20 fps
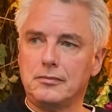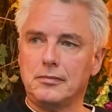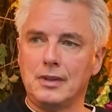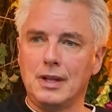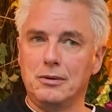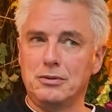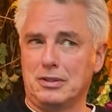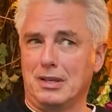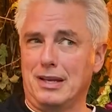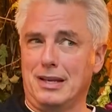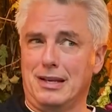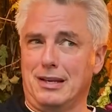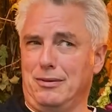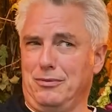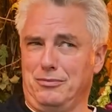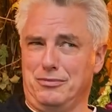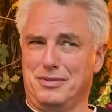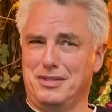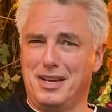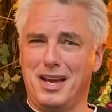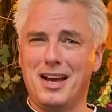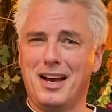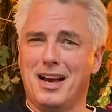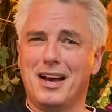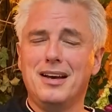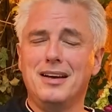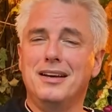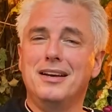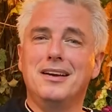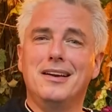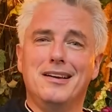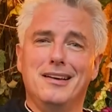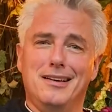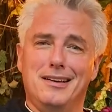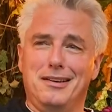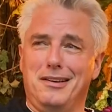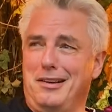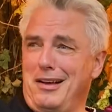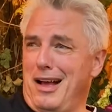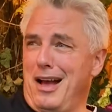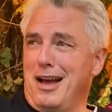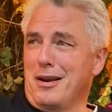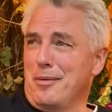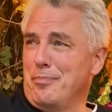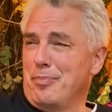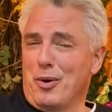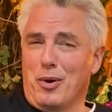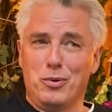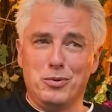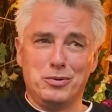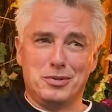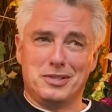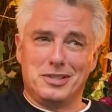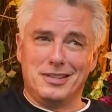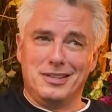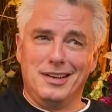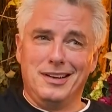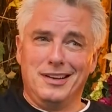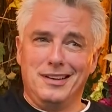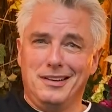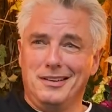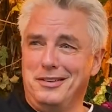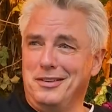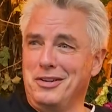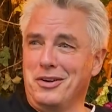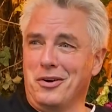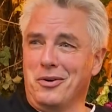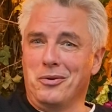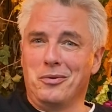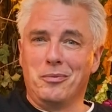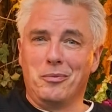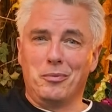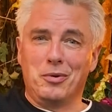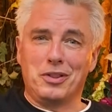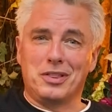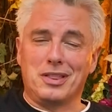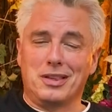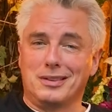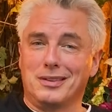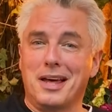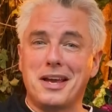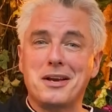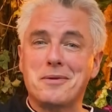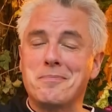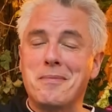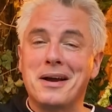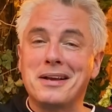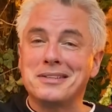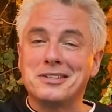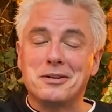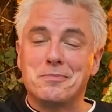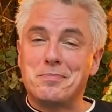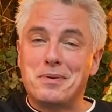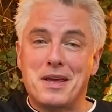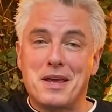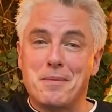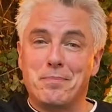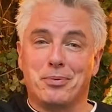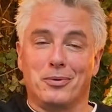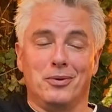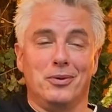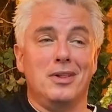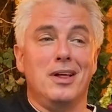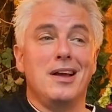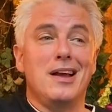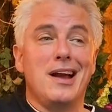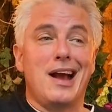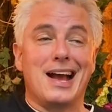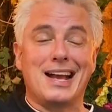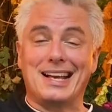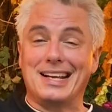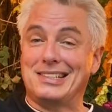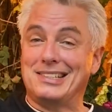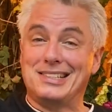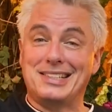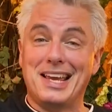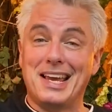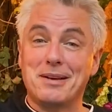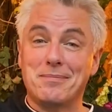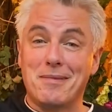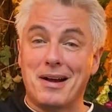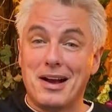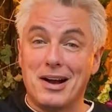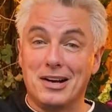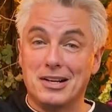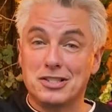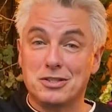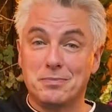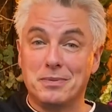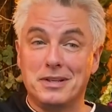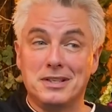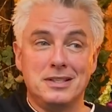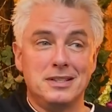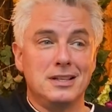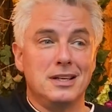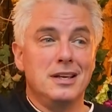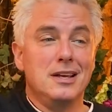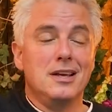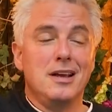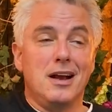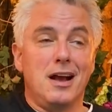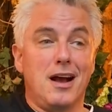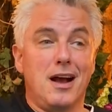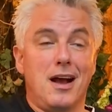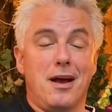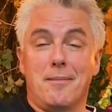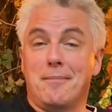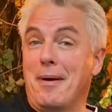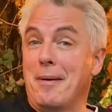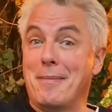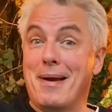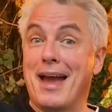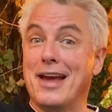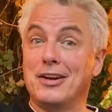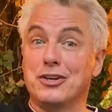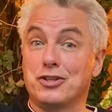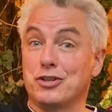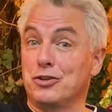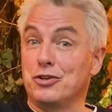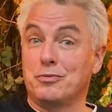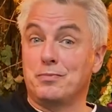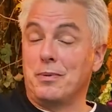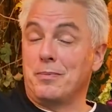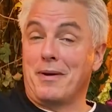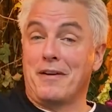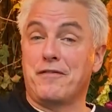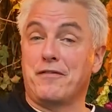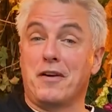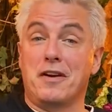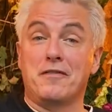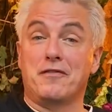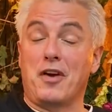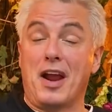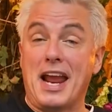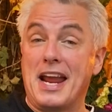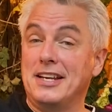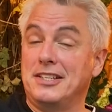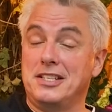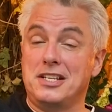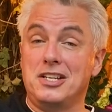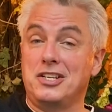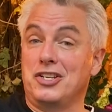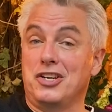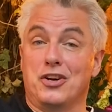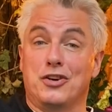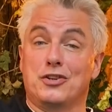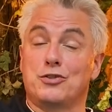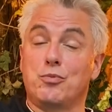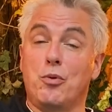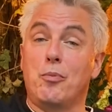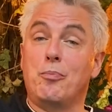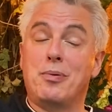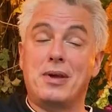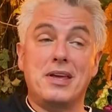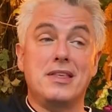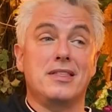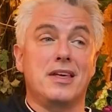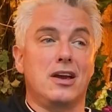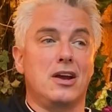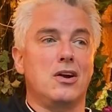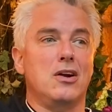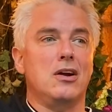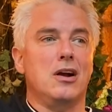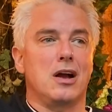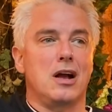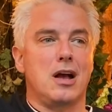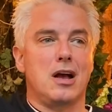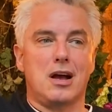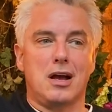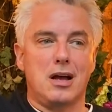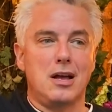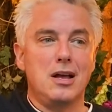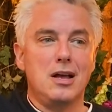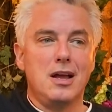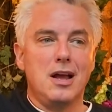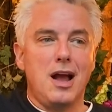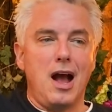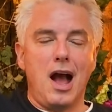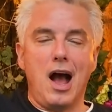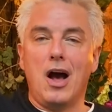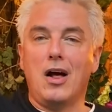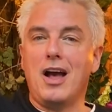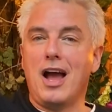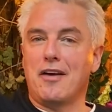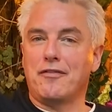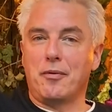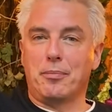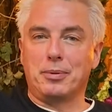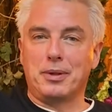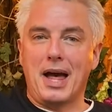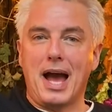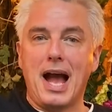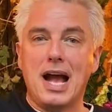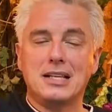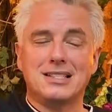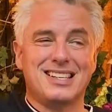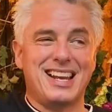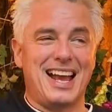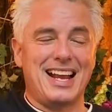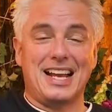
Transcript: I was like, yeah, on a boat, you know, with like-minded people. I get to take my husband. My manager, who's been my friend for 18 years, will be there. I'll have a blast.